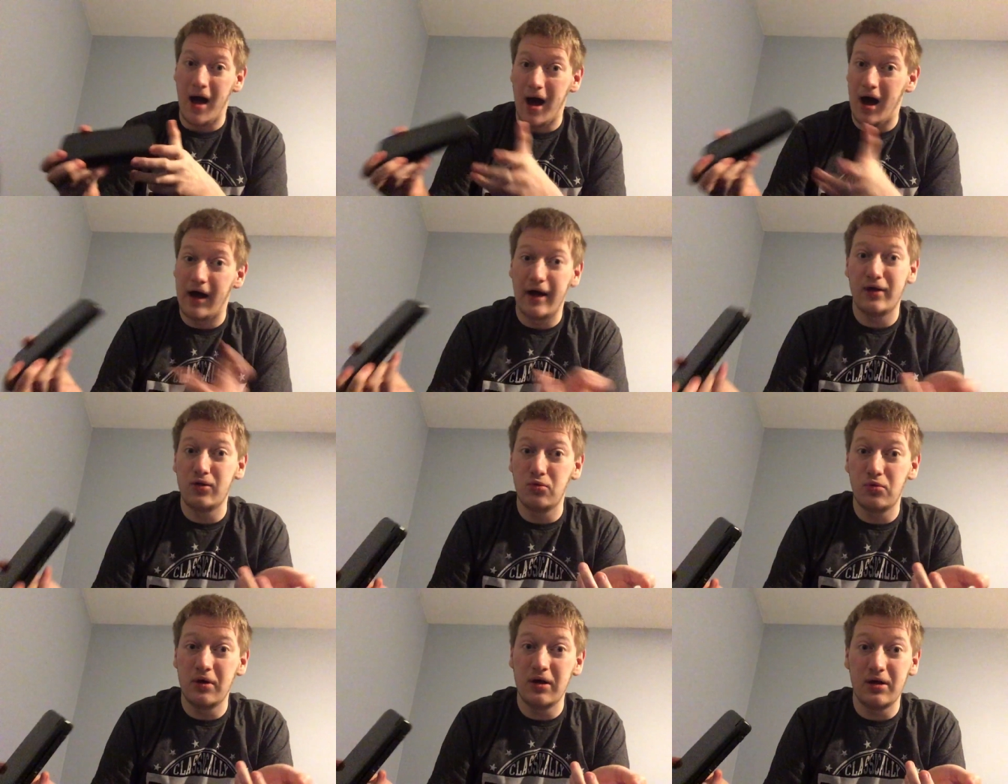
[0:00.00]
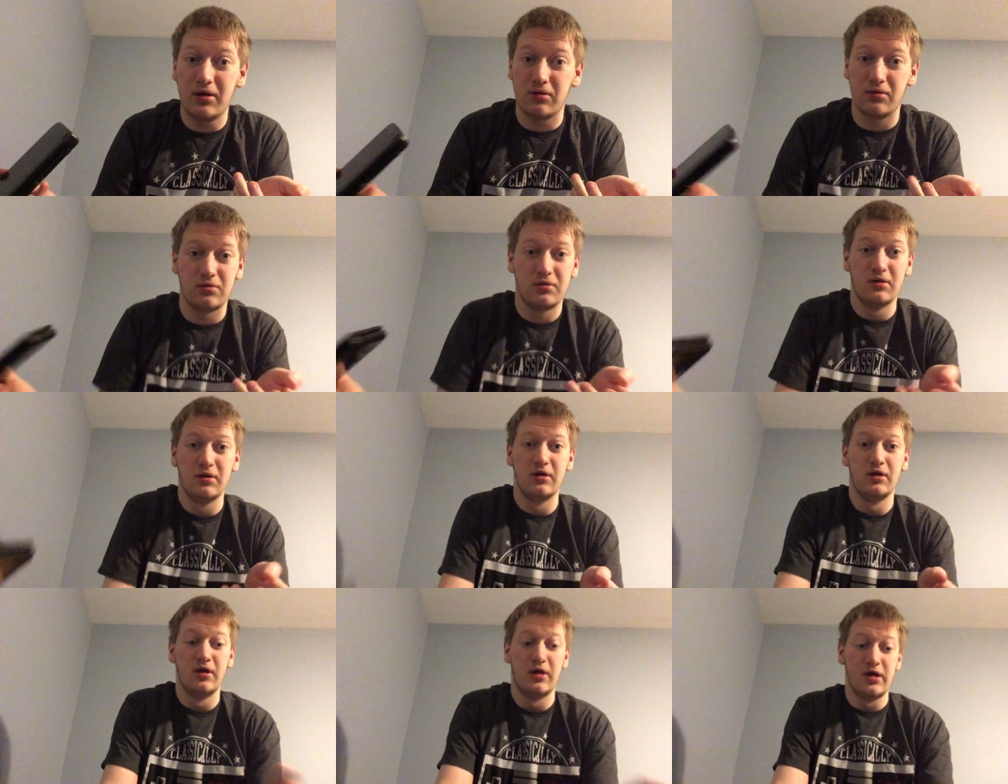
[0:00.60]
I will.
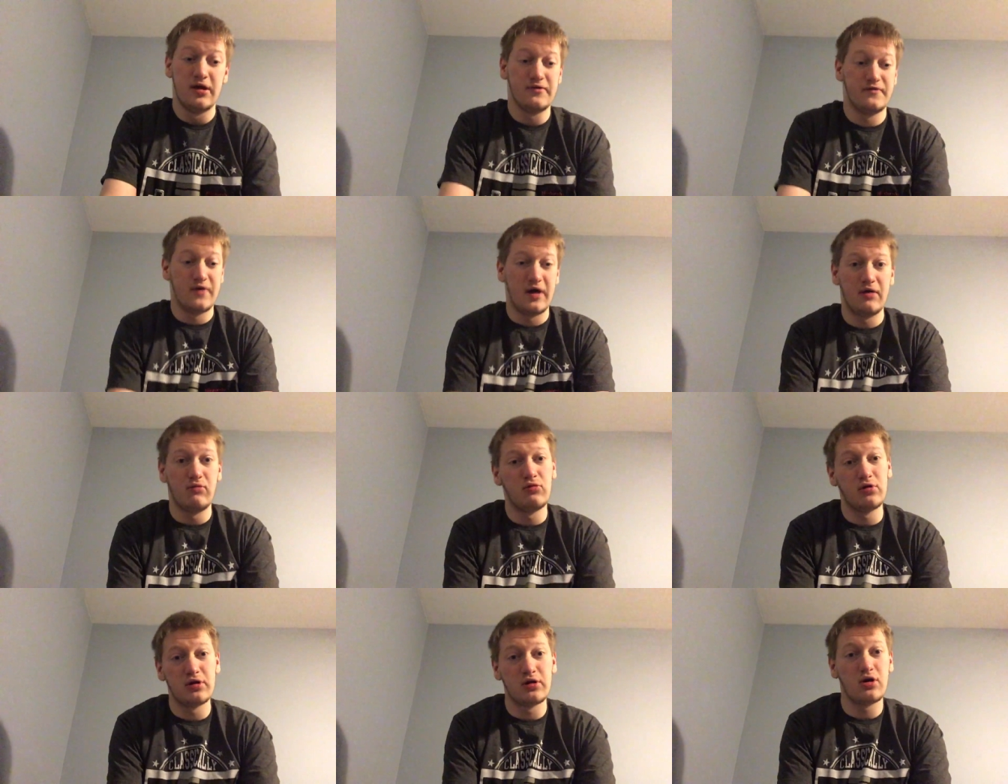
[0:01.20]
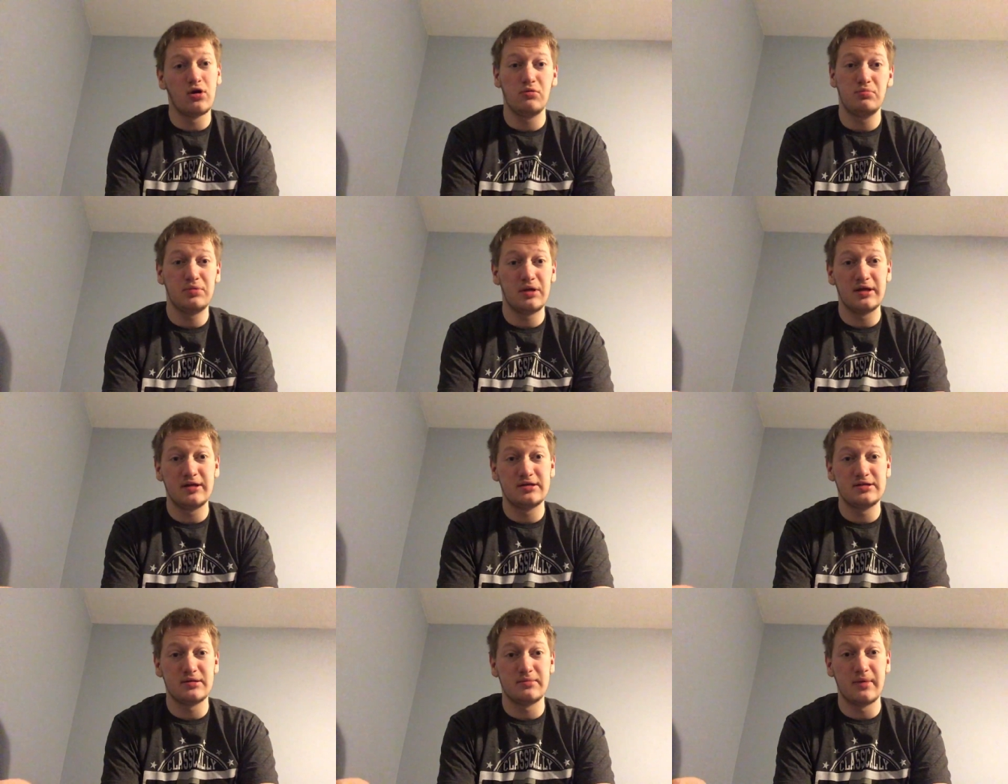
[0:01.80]
If I want to go
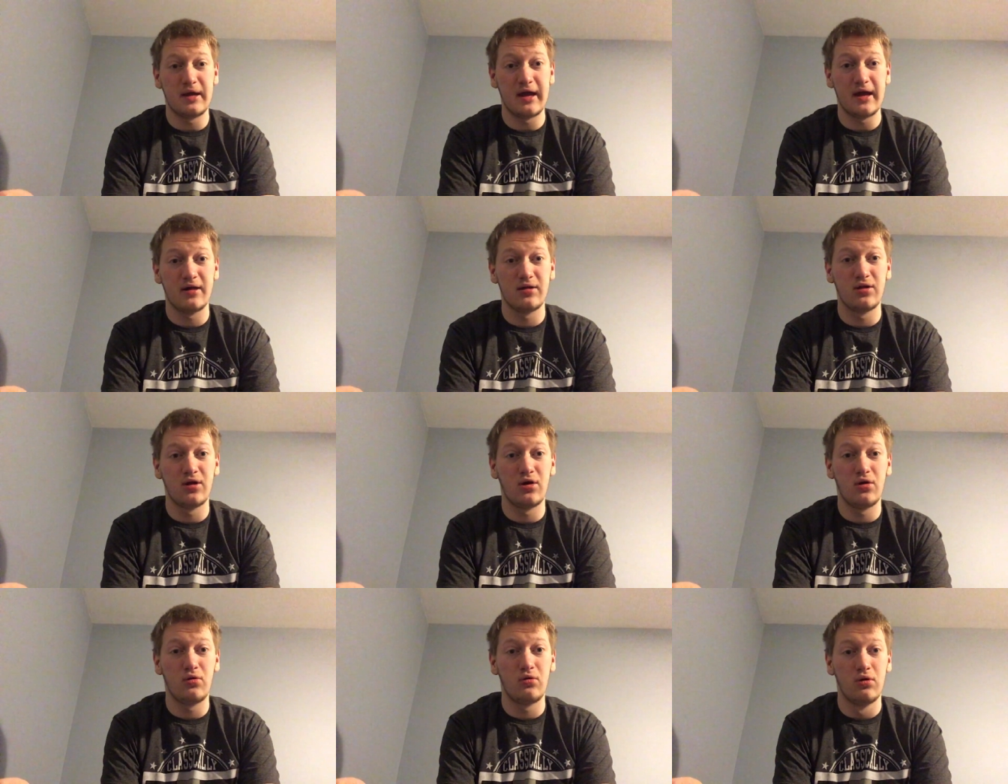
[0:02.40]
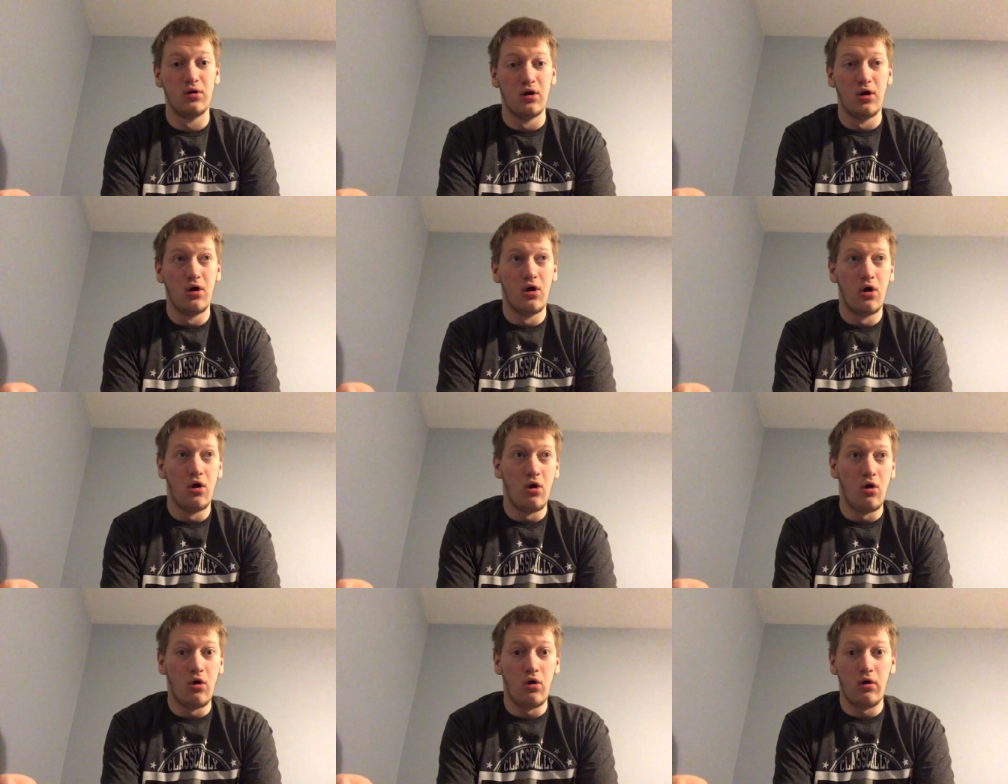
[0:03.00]
play some Halo
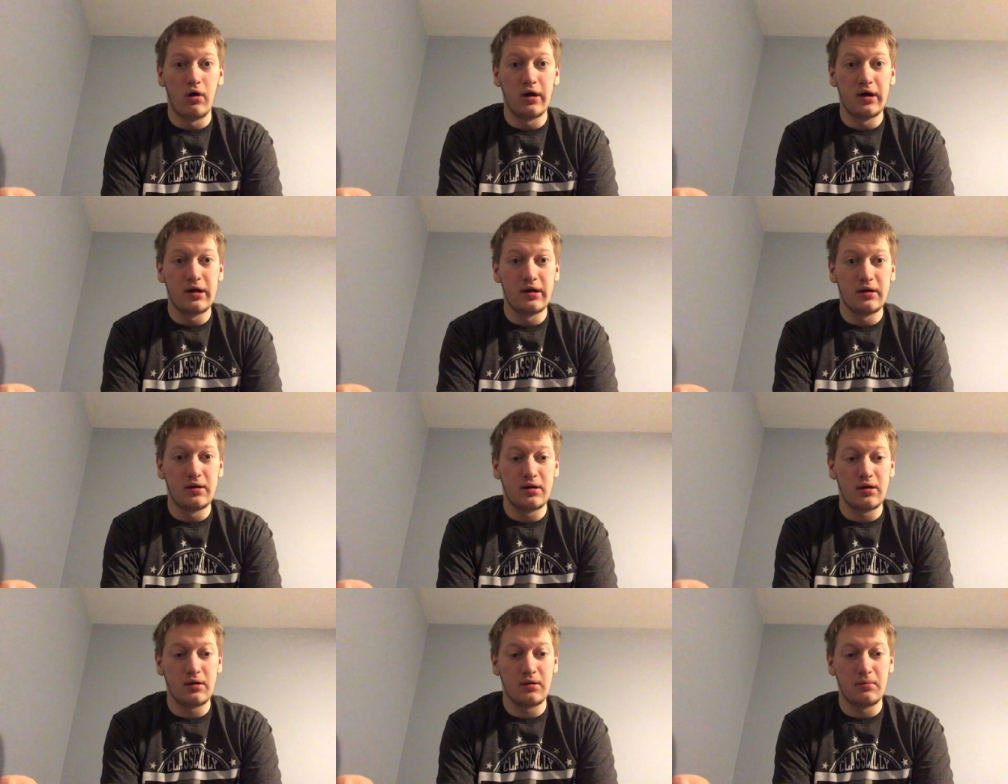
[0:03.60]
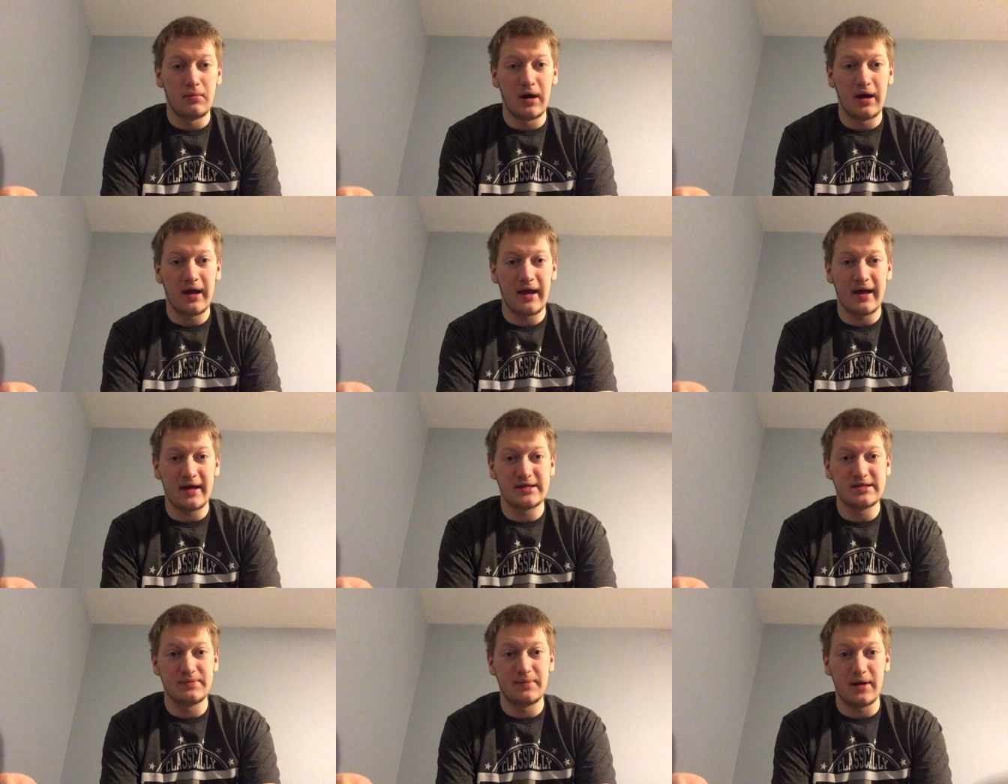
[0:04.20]
on my
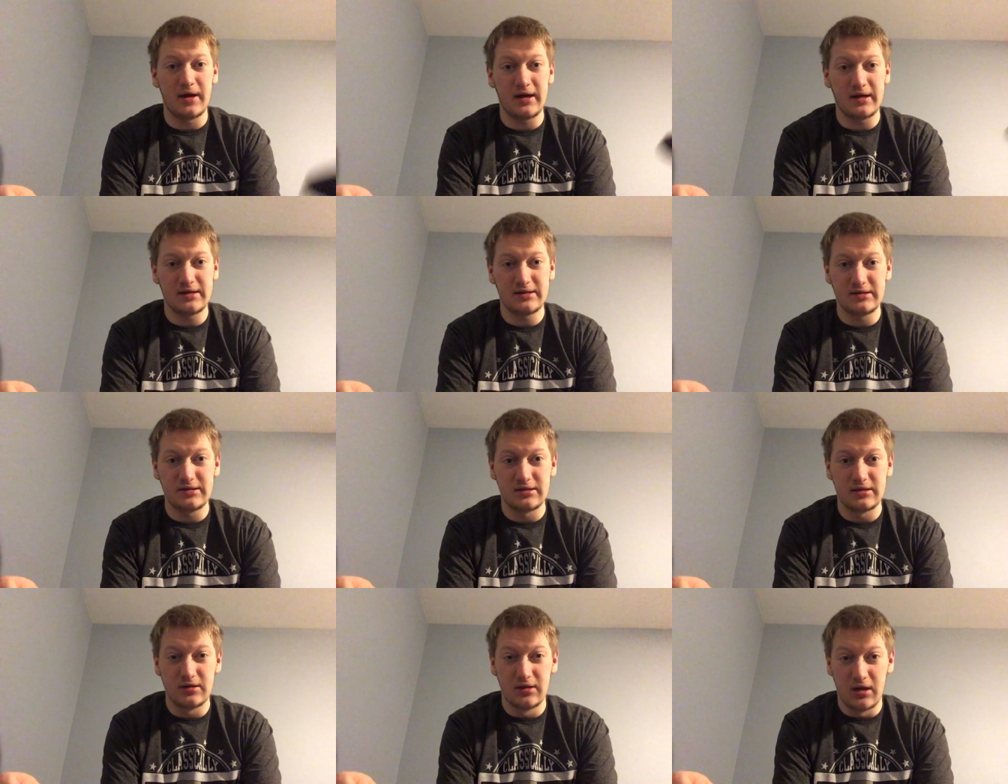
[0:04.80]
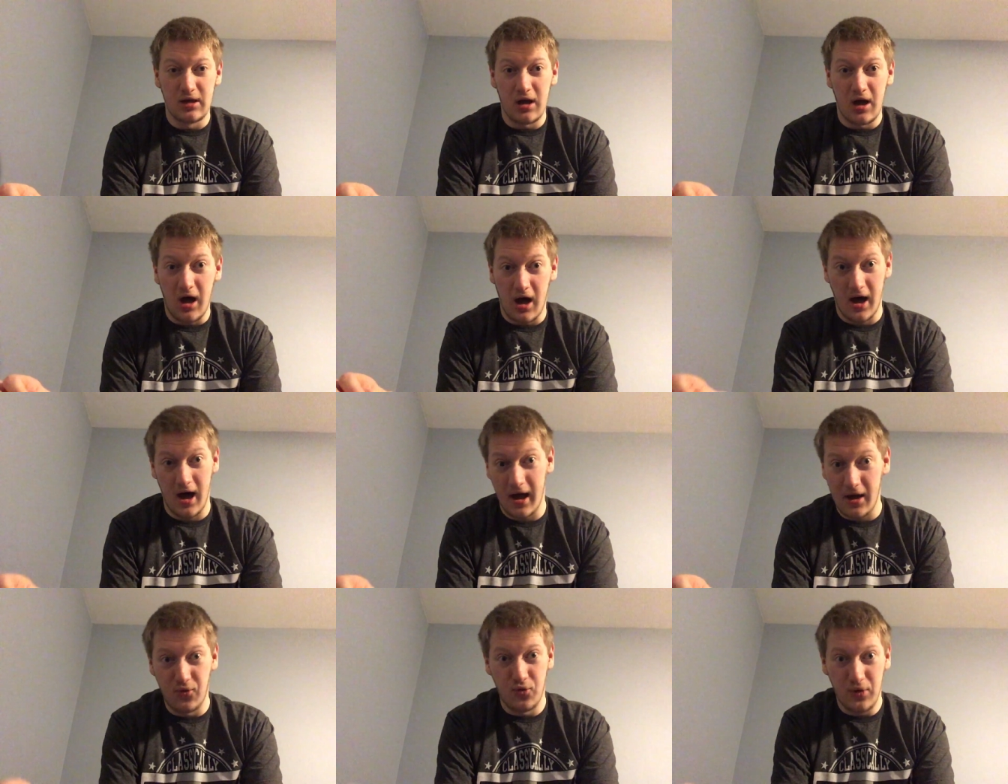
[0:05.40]
Xbox,
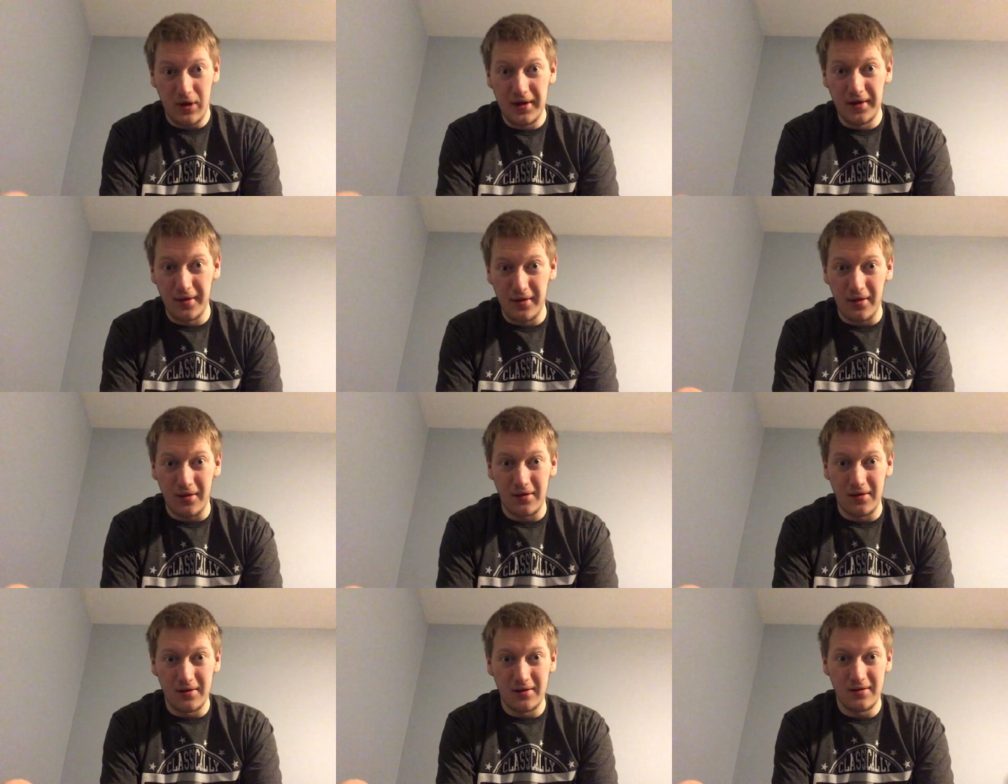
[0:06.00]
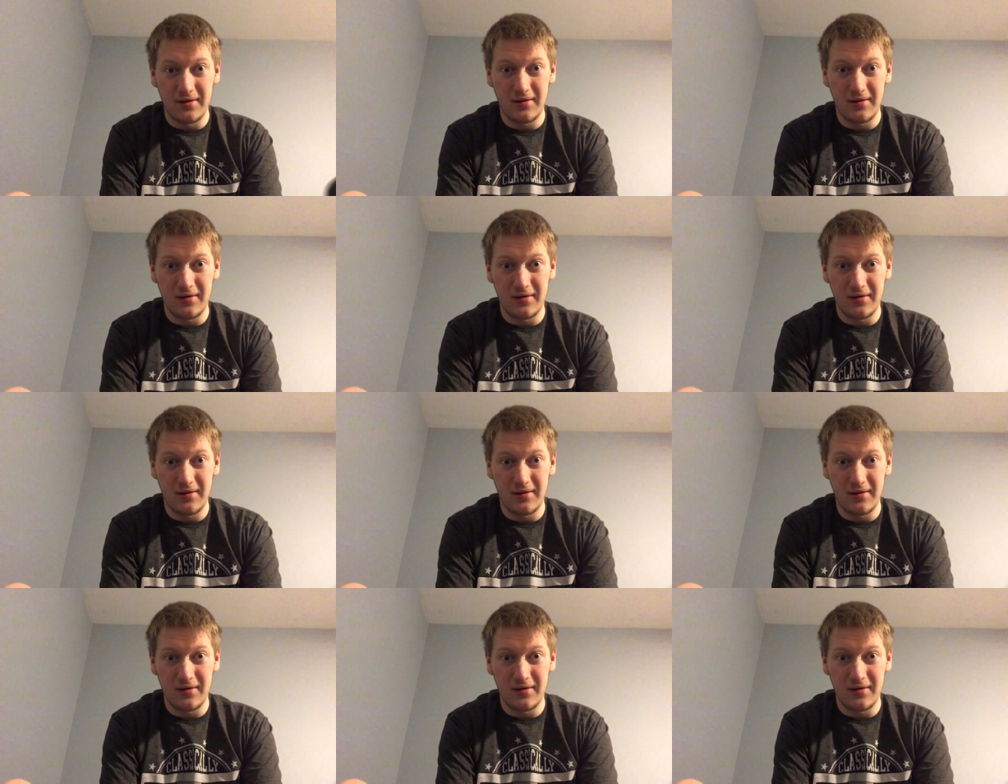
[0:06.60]
I will.